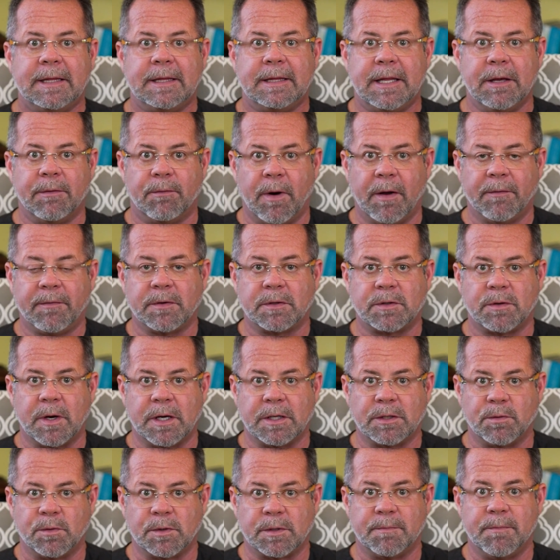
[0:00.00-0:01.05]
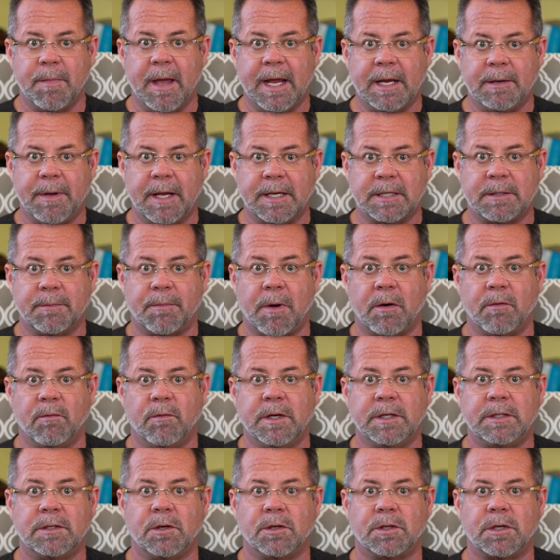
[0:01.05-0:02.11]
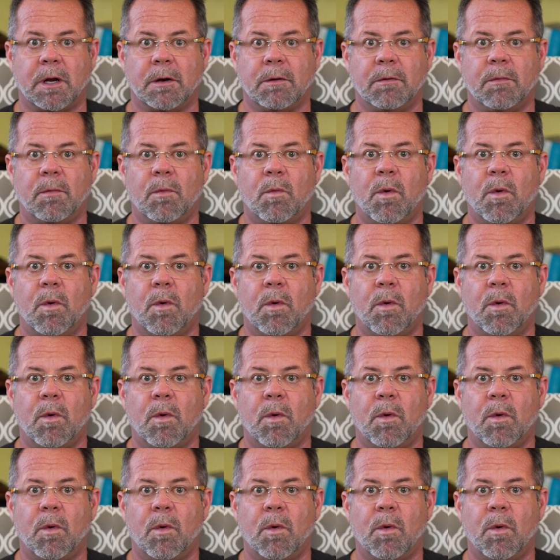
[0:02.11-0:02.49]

the reference range was made based upon research on